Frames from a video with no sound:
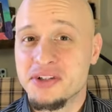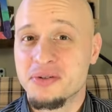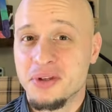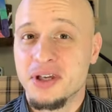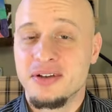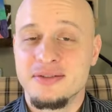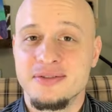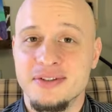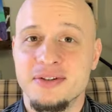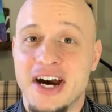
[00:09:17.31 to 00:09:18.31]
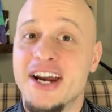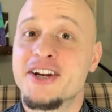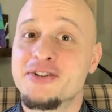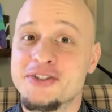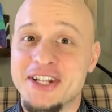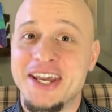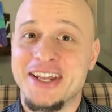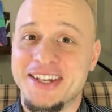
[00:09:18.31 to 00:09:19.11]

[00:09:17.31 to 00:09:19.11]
It's okay. You know, I understand.